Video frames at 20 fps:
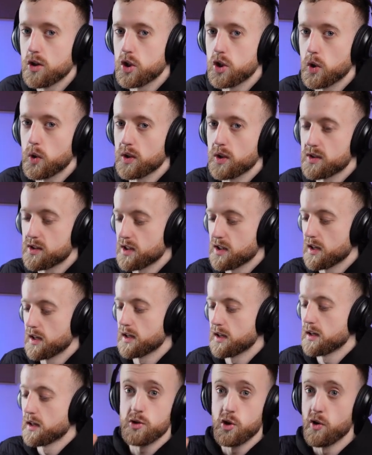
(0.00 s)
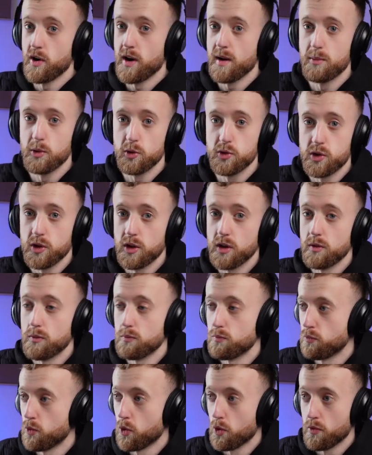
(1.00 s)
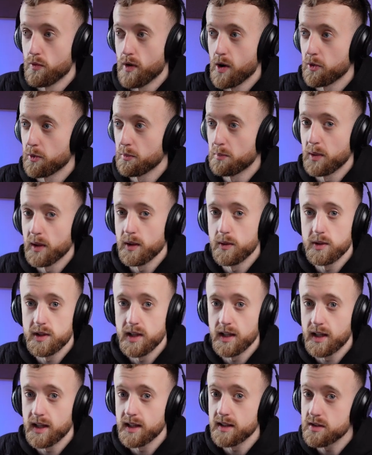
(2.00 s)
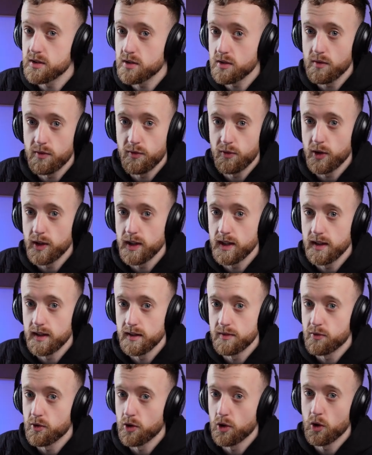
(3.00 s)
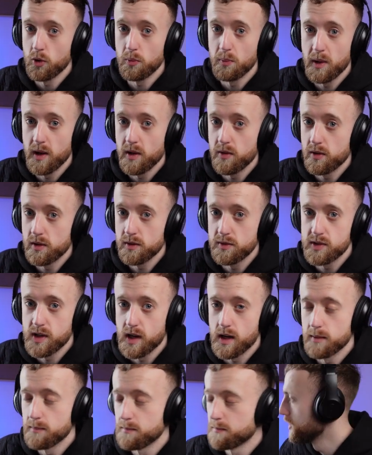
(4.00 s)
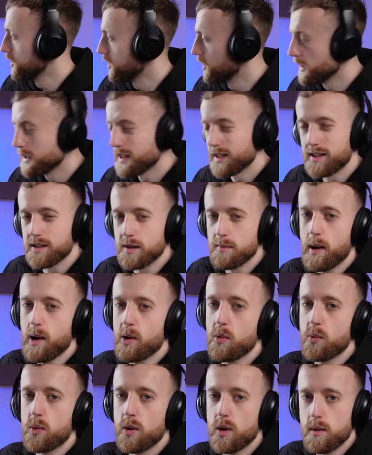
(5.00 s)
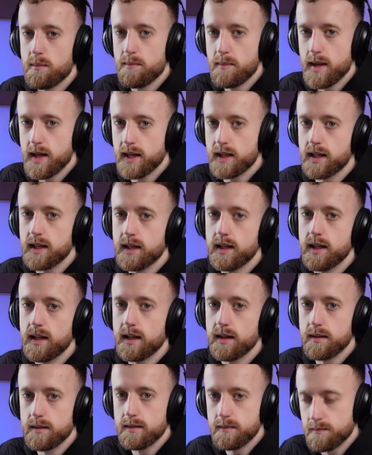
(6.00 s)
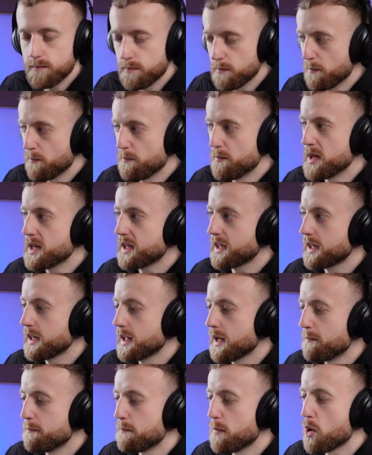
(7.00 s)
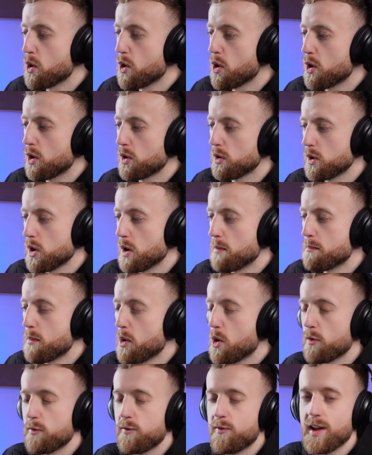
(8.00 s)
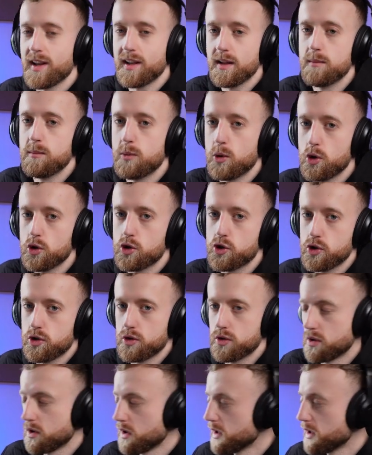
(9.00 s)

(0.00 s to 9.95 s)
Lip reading: you can say you're able to run around and play with your kids freely for a long period of time. You know, it's about making it a more felt emotion.